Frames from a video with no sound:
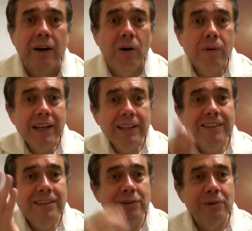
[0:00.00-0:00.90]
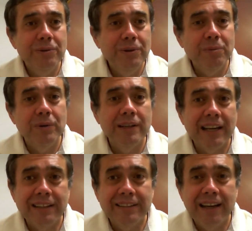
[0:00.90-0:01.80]
"Oh, I didn't know you were
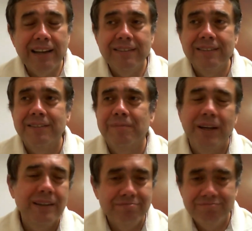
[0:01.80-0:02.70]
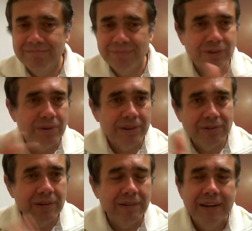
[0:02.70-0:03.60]
like that, so and
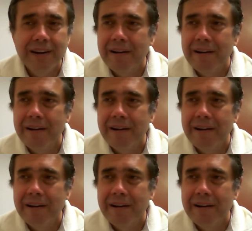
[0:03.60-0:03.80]
so."